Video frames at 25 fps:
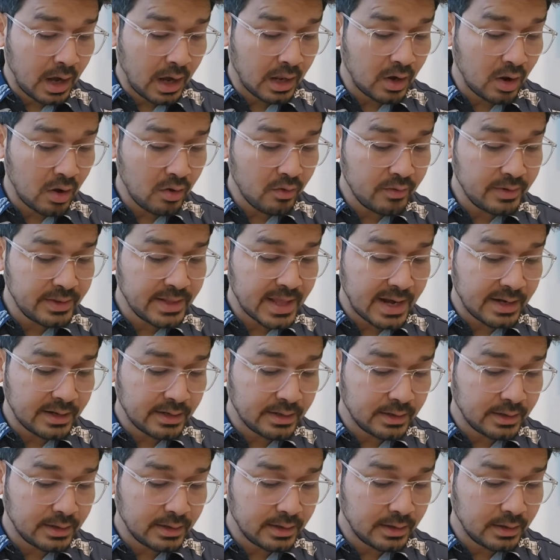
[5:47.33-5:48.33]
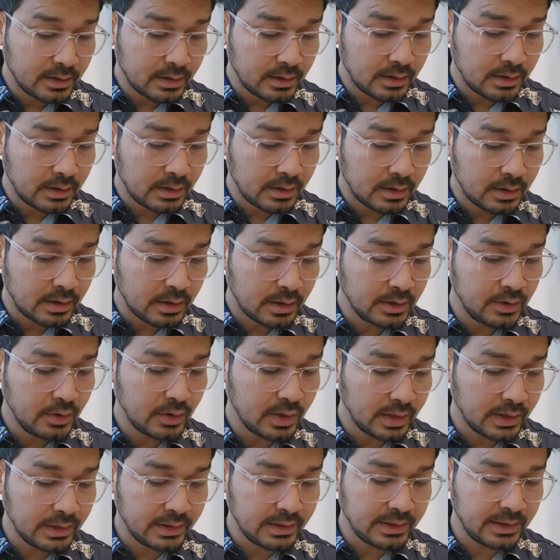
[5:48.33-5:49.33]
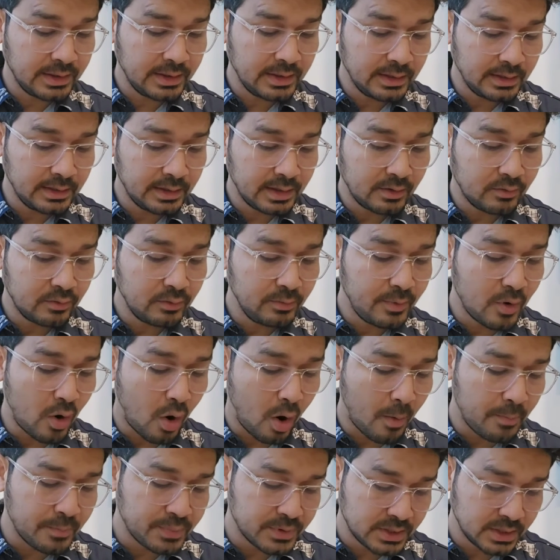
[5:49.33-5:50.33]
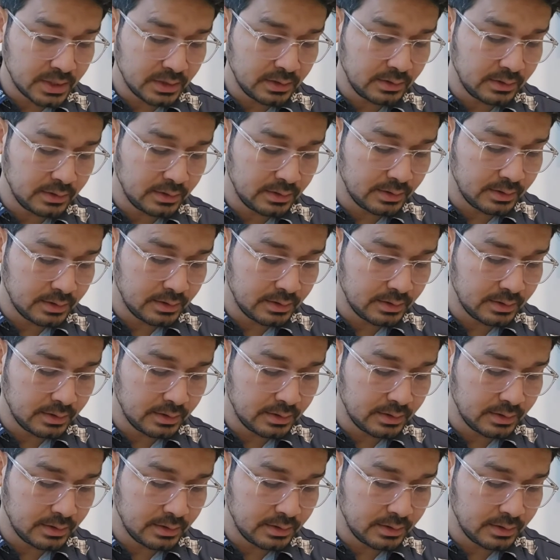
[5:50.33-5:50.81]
Along with that, you can see there will be option,